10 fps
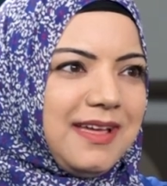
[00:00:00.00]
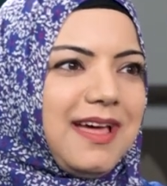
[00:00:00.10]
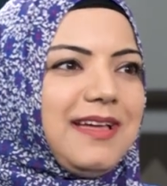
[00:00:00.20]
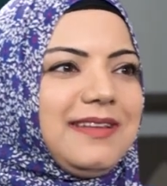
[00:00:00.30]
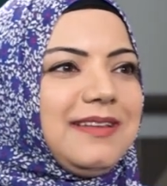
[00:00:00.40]

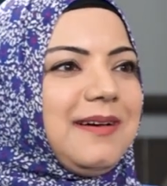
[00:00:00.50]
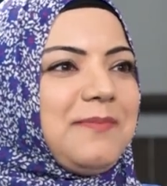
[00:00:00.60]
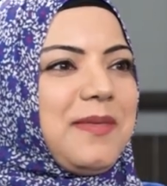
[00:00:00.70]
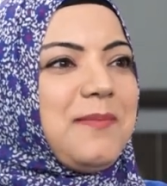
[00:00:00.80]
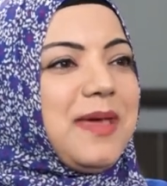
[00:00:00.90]
And
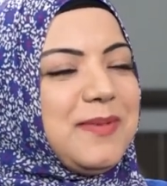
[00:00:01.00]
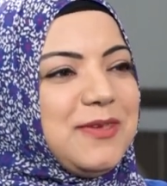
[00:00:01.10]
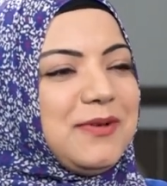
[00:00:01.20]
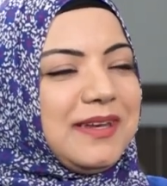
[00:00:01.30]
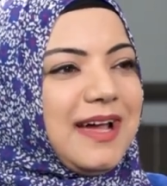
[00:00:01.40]
um, maybe
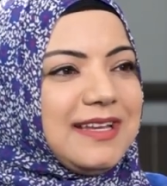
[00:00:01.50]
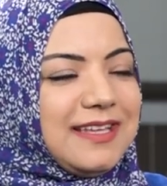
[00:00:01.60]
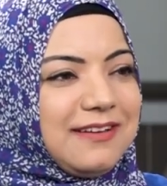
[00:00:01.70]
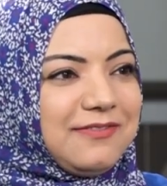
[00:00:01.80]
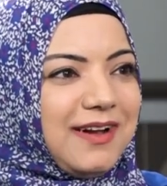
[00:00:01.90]
you can
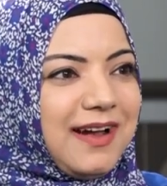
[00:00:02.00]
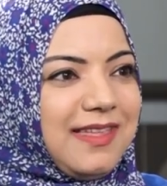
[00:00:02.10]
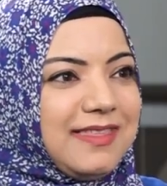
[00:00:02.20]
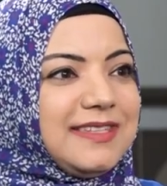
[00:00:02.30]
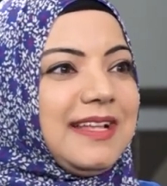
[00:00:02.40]
identify
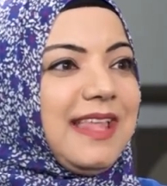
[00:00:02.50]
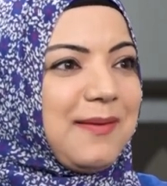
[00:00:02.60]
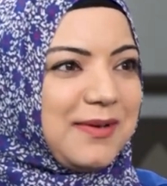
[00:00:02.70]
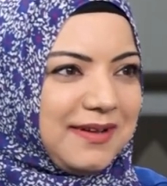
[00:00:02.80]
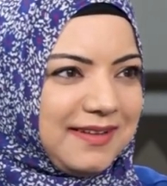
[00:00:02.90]
the
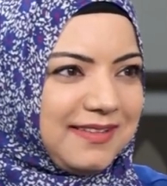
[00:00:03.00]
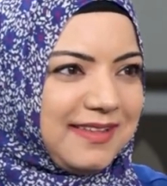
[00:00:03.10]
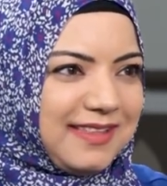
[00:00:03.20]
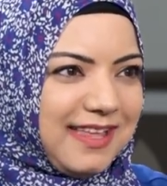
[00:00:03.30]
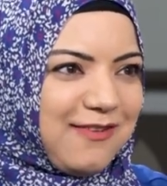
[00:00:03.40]
dilemma
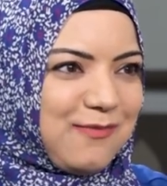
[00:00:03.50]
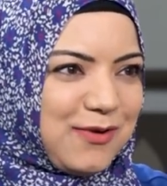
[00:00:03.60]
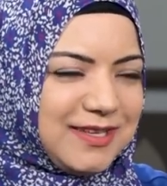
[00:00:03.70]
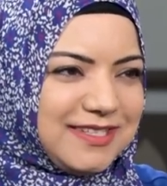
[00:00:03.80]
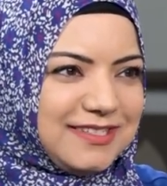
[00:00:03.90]
that they've
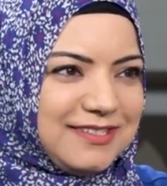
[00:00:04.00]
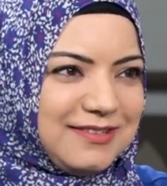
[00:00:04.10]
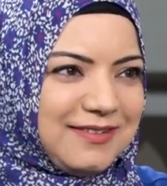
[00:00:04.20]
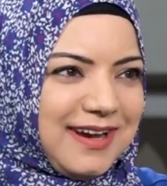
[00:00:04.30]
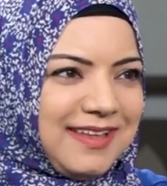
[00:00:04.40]
pointed to,
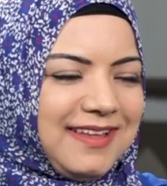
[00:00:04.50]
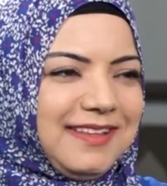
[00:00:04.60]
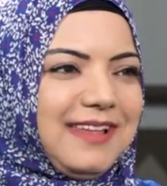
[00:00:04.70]
right?